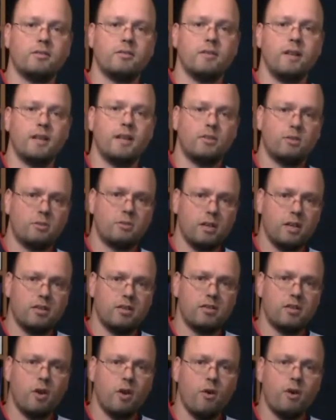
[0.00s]
going to
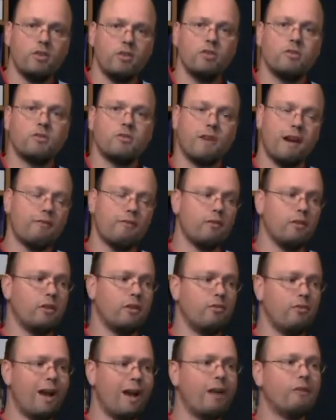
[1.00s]
travel around for a
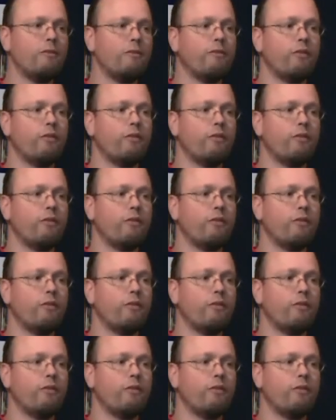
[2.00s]
bit,